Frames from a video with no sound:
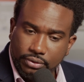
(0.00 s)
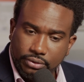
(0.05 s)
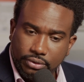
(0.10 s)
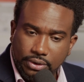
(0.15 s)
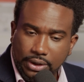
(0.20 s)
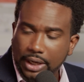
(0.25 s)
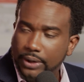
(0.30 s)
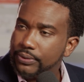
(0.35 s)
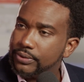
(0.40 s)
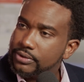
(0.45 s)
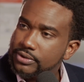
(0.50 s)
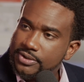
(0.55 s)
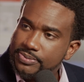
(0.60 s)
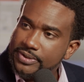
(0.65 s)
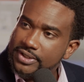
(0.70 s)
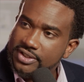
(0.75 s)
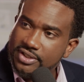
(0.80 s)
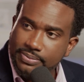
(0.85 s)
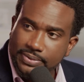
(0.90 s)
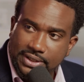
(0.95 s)
I would
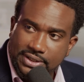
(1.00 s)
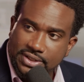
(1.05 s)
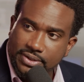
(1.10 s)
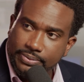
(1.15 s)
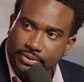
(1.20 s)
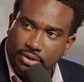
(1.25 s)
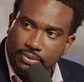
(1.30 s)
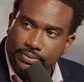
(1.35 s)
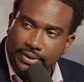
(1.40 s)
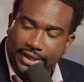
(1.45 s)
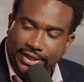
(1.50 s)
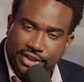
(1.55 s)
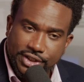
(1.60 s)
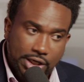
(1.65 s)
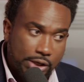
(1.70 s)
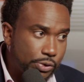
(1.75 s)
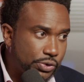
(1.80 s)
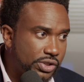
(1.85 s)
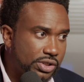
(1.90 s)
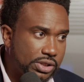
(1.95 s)
speak to my terminal manager. I
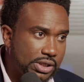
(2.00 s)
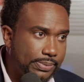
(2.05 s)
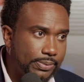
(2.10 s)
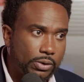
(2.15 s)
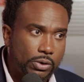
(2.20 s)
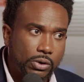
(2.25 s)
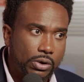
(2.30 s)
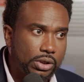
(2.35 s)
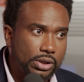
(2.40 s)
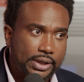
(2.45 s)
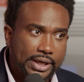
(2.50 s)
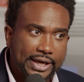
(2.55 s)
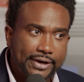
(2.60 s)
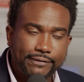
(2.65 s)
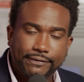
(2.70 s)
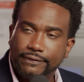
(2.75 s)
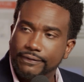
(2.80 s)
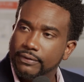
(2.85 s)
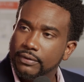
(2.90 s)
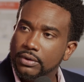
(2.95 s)
would sleep all night
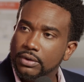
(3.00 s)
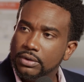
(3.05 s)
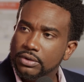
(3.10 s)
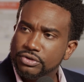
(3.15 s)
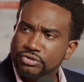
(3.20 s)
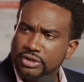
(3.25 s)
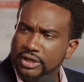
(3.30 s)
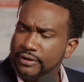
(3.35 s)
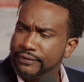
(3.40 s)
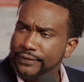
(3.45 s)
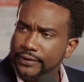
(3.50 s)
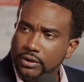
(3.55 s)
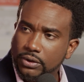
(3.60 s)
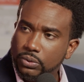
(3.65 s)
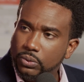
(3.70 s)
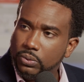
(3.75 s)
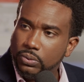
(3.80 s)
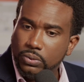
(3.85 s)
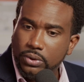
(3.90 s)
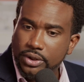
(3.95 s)
trying to figure out
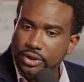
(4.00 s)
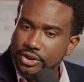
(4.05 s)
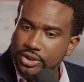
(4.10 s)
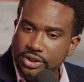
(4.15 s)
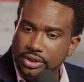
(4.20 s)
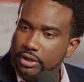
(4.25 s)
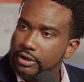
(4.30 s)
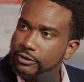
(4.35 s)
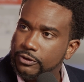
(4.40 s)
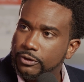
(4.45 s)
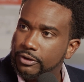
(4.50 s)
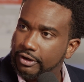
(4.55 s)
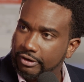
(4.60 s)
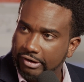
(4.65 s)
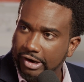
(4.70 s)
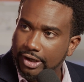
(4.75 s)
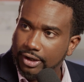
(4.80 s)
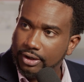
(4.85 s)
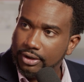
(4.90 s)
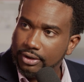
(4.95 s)
what is she not doing
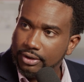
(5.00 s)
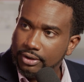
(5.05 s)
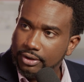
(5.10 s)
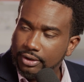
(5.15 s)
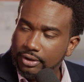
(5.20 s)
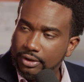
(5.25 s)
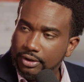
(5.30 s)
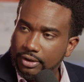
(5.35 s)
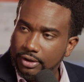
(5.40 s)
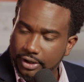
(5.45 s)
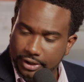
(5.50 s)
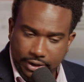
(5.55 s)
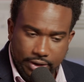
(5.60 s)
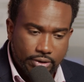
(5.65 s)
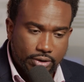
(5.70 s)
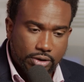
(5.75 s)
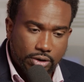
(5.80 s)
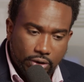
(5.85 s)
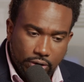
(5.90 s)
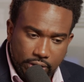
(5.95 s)
correctly. And then I'll
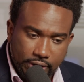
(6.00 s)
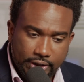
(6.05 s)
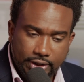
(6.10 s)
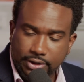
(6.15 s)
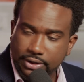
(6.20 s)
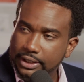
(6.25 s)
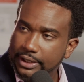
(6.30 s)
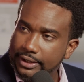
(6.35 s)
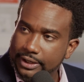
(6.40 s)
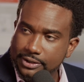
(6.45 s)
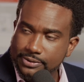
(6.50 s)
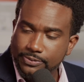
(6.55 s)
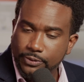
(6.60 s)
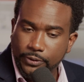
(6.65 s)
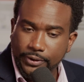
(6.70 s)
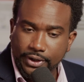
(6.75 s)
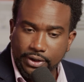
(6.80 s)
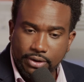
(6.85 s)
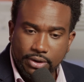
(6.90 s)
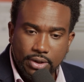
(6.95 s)
call her in that next
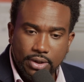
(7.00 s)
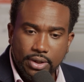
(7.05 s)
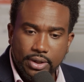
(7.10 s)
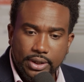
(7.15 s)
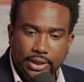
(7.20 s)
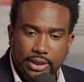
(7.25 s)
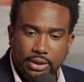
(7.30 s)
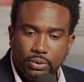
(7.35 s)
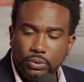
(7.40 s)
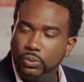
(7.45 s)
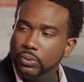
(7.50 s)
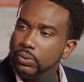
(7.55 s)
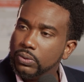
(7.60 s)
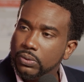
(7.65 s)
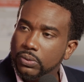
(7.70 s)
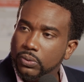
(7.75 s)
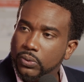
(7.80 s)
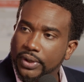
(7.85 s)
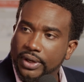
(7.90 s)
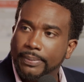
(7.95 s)
morning. Hey,
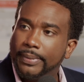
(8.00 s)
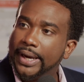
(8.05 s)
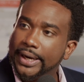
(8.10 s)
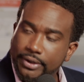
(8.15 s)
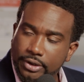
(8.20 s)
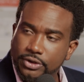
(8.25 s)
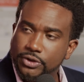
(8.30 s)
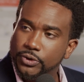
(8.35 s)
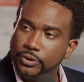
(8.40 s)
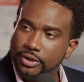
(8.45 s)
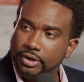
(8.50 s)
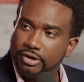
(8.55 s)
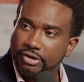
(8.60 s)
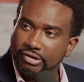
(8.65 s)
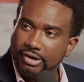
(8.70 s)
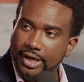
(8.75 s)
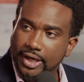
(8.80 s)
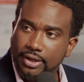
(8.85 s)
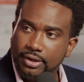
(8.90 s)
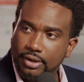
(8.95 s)
what am I not doing
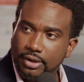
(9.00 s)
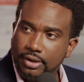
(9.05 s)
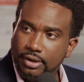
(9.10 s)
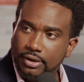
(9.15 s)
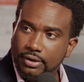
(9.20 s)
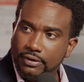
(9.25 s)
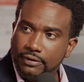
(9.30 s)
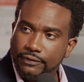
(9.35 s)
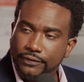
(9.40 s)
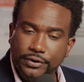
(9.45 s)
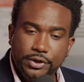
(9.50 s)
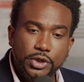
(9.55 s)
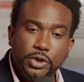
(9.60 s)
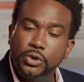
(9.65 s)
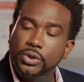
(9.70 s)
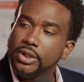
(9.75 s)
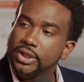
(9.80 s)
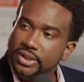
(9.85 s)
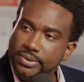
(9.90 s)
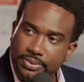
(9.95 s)
correct? for you
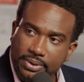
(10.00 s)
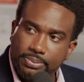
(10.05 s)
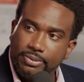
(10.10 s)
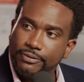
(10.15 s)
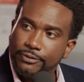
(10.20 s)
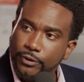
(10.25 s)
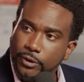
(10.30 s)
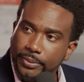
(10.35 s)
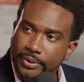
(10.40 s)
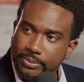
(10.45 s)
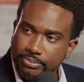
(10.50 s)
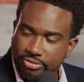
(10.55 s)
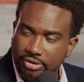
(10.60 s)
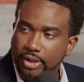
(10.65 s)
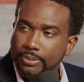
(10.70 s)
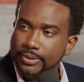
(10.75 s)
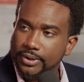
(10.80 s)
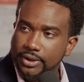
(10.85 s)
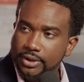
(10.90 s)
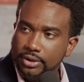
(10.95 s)
not to be performing
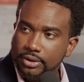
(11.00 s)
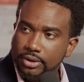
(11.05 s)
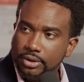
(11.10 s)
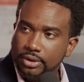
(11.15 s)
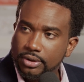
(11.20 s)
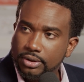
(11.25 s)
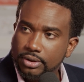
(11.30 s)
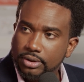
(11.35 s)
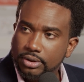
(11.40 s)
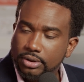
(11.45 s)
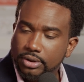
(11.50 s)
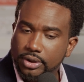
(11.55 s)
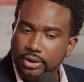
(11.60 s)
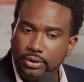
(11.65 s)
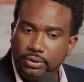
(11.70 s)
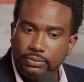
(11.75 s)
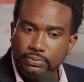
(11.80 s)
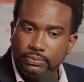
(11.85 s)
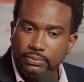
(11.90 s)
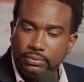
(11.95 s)
properly. You
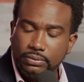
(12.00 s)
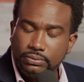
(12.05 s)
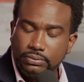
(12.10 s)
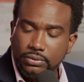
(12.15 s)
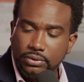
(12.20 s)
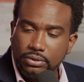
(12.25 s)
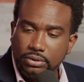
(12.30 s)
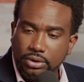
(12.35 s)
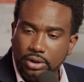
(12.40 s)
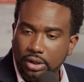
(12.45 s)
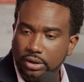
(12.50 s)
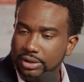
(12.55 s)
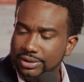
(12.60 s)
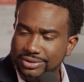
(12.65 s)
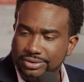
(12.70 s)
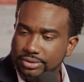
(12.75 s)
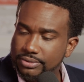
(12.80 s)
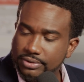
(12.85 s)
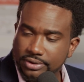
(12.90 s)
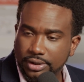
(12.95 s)
know, you know,
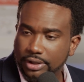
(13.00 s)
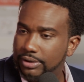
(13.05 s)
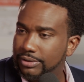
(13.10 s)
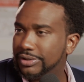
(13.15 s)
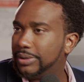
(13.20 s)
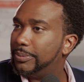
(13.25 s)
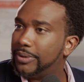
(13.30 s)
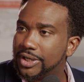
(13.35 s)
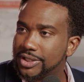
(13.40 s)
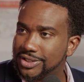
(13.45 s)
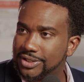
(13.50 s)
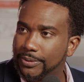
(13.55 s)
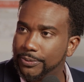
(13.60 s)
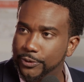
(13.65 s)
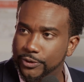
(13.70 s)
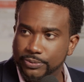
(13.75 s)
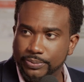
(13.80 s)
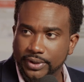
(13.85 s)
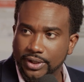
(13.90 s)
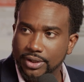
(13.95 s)
because you know the box up
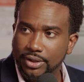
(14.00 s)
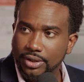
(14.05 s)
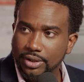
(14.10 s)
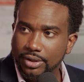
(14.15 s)
with me.